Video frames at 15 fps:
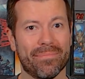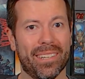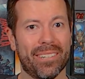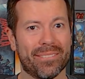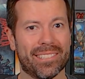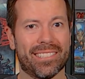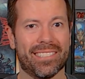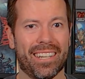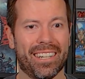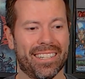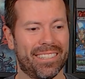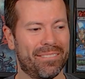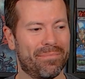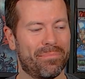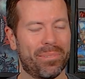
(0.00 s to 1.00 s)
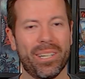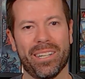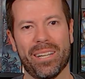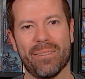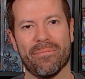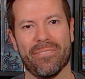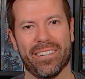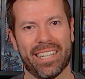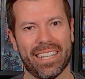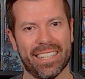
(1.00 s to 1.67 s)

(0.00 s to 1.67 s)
That was pretty damn funny.